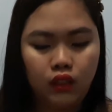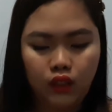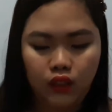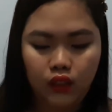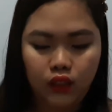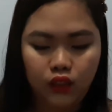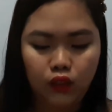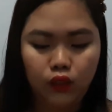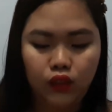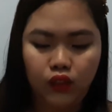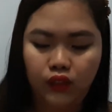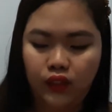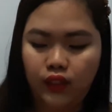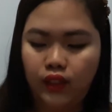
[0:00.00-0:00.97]
It has
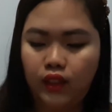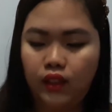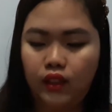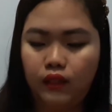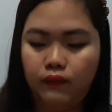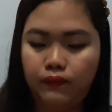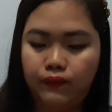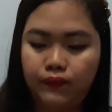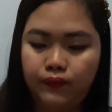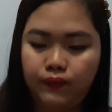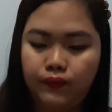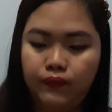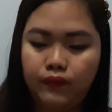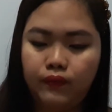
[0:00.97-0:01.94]
also a
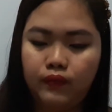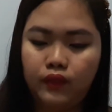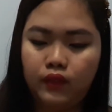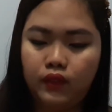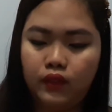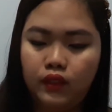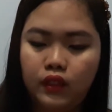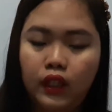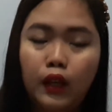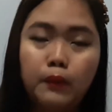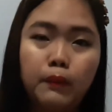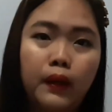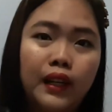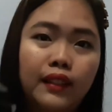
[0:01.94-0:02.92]

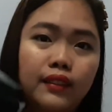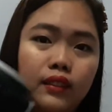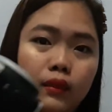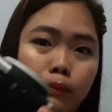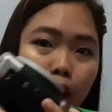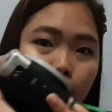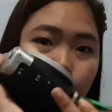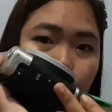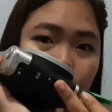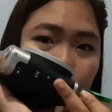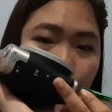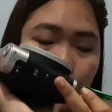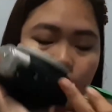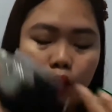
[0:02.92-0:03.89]
tripod mount,
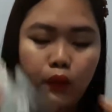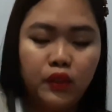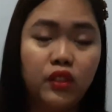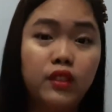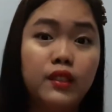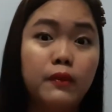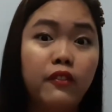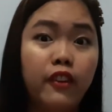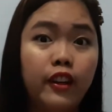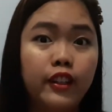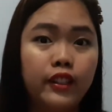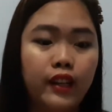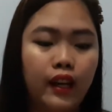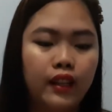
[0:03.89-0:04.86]
which is
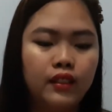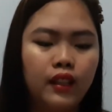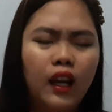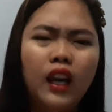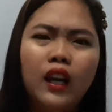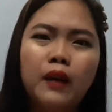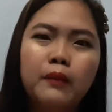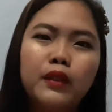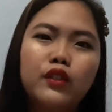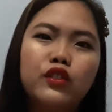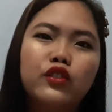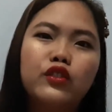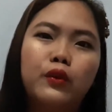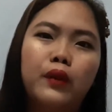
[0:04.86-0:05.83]
very nice. Because
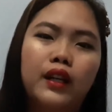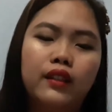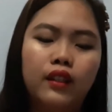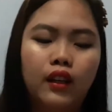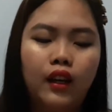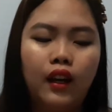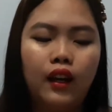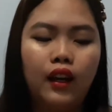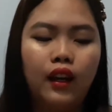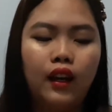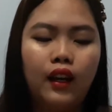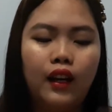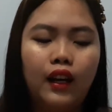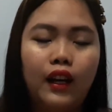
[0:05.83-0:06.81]
you know what?
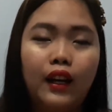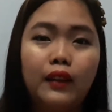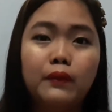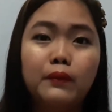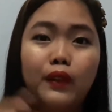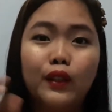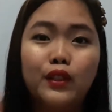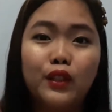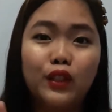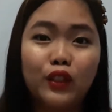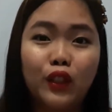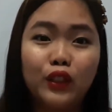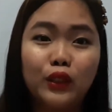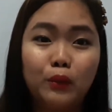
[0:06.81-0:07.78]
I'm also
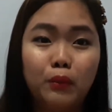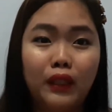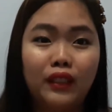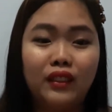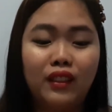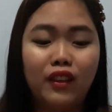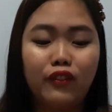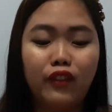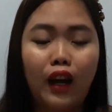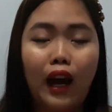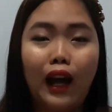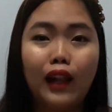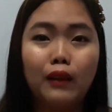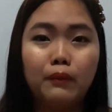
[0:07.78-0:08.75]
contemplating if
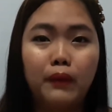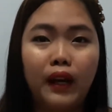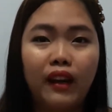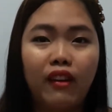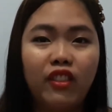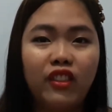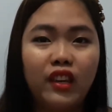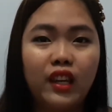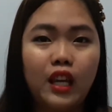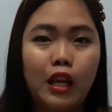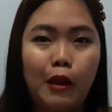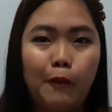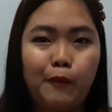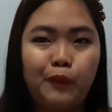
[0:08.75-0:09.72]
I'll buy the